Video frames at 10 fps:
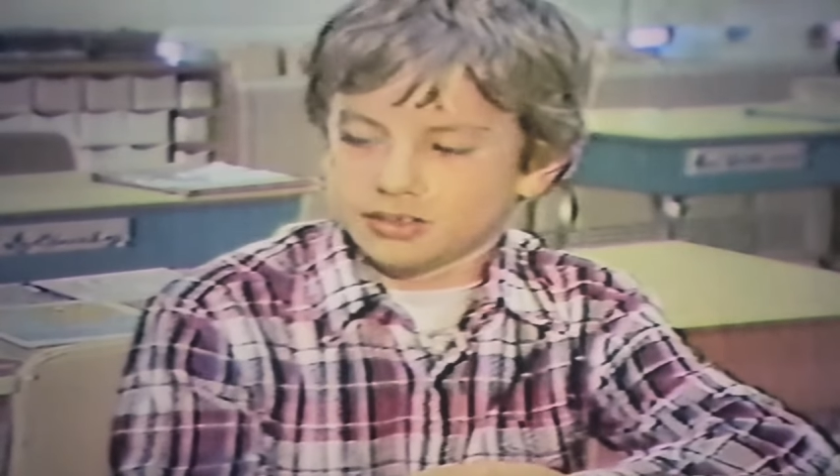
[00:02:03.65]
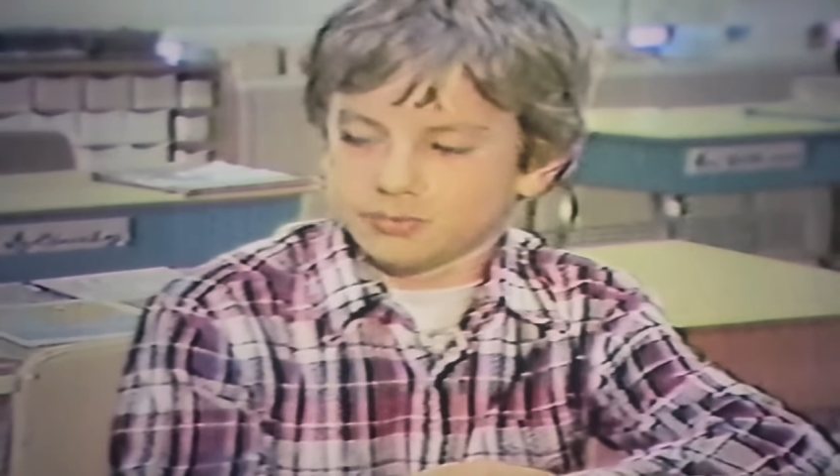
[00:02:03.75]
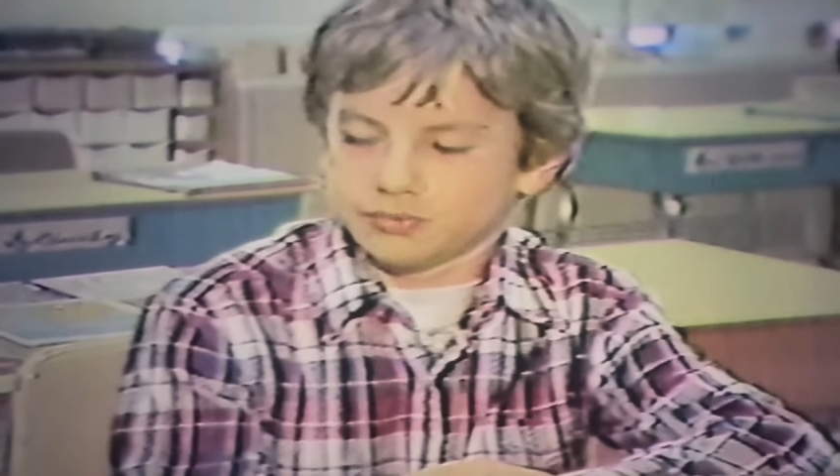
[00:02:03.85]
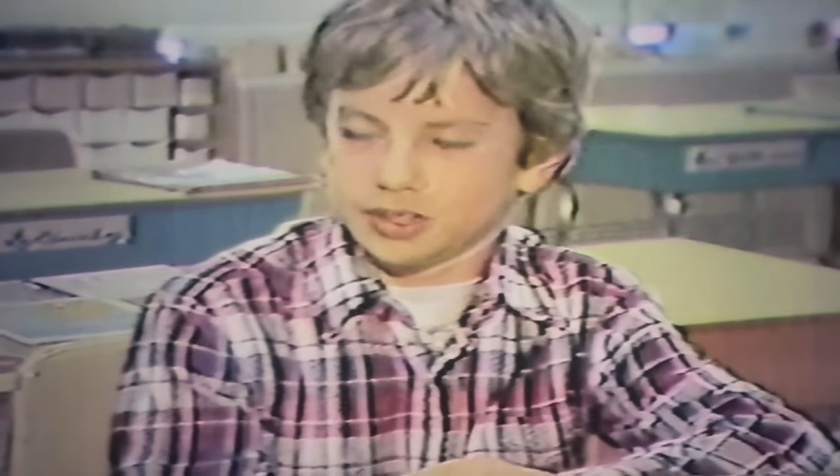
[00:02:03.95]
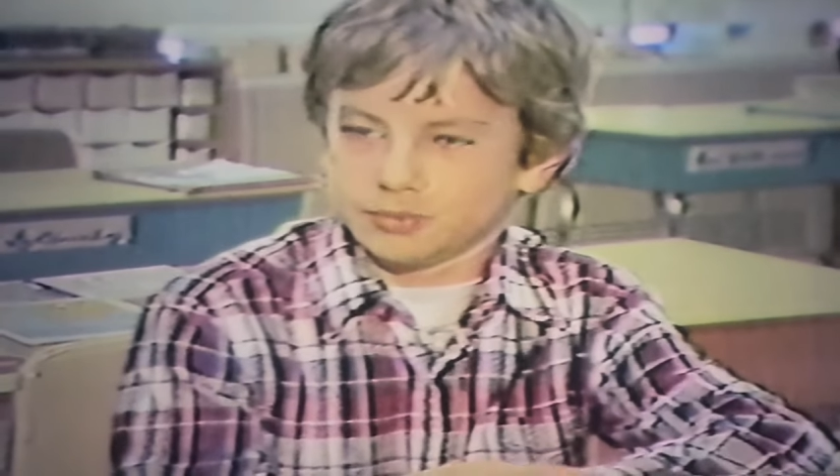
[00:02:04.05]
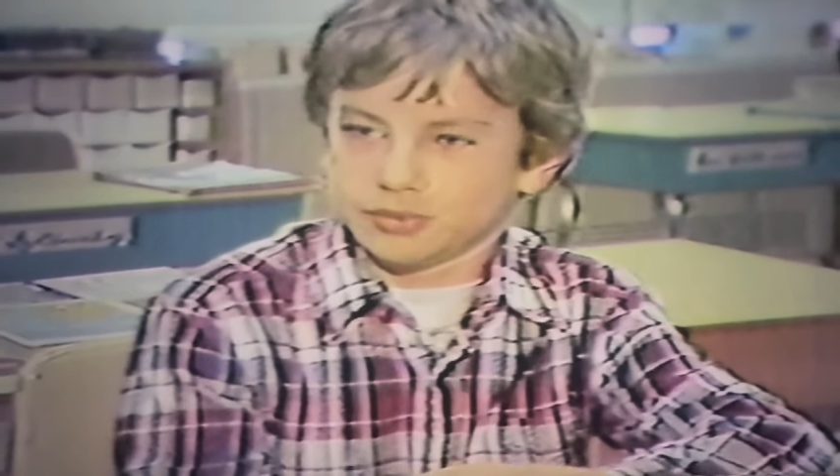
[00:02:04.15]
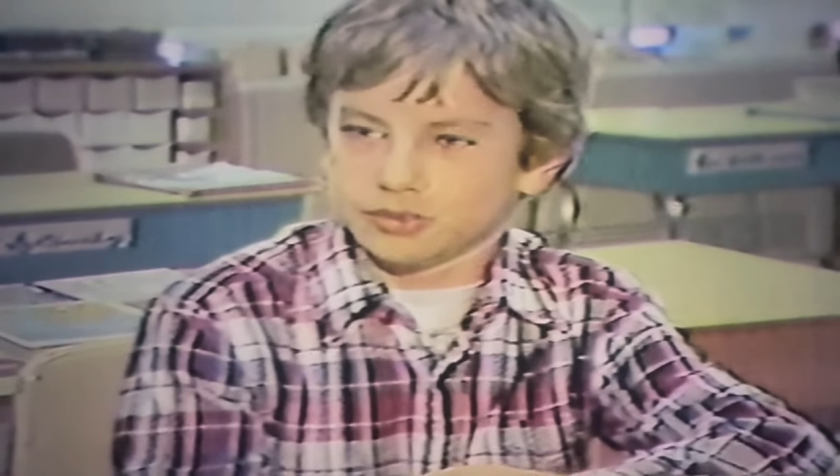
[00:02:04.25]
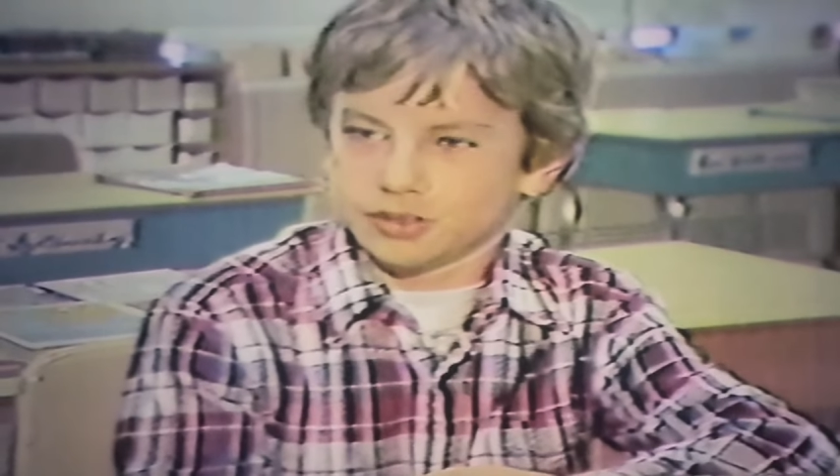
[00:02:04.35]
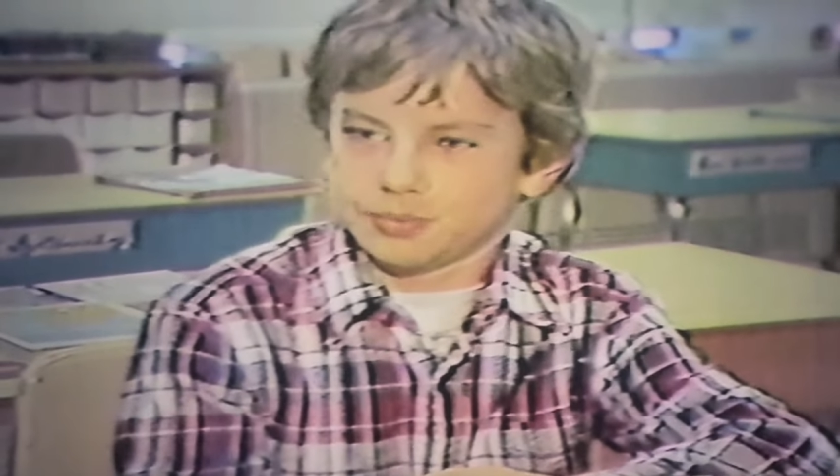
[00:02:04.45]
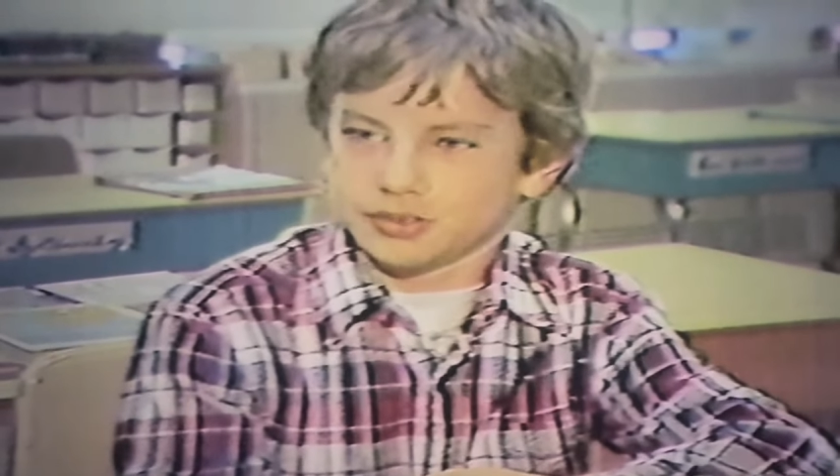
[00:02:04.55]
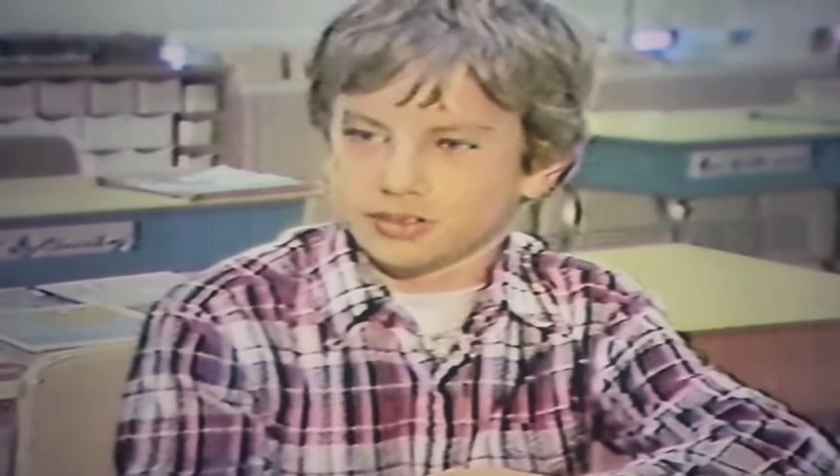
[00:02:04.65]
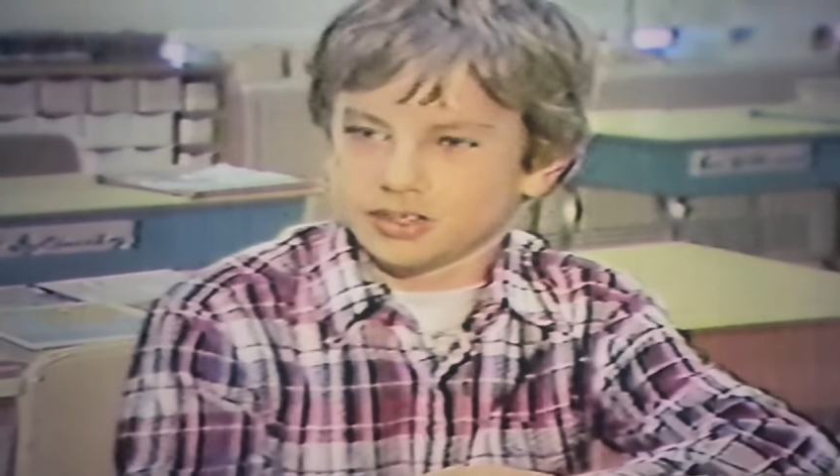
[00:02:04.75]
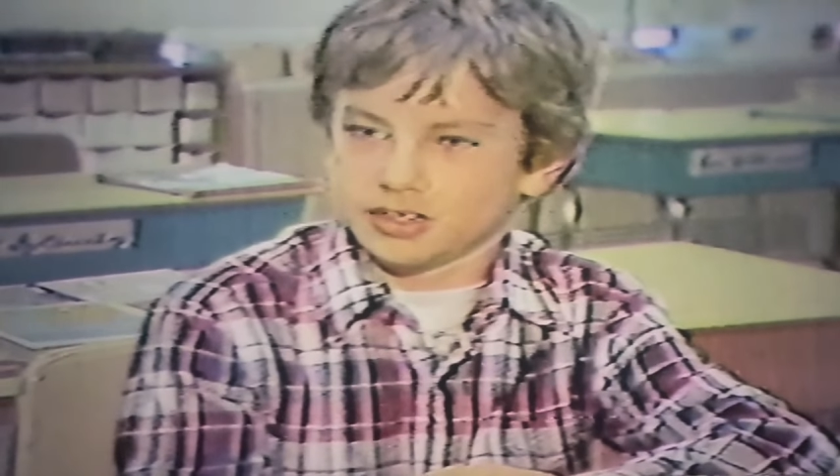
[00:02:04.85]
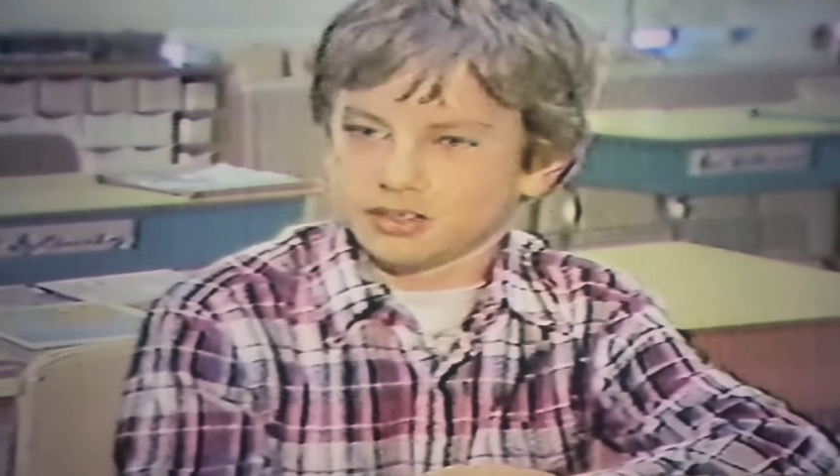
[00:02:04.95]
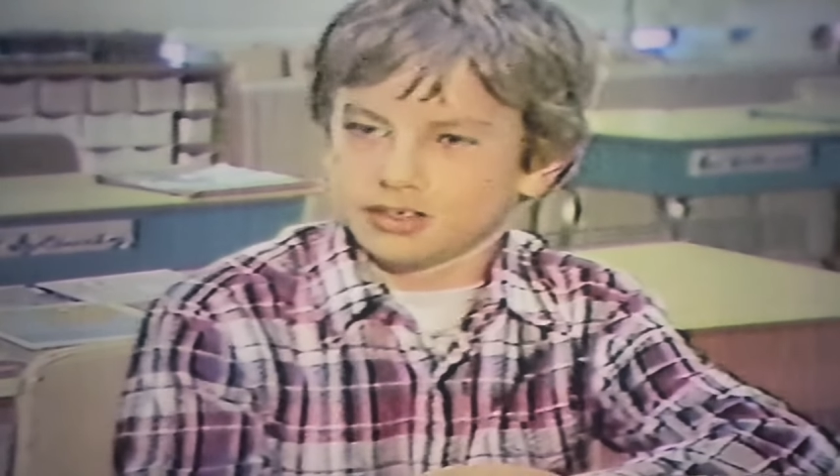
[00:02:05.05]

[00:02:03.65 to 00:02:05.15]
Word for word: when it blew up, I thought,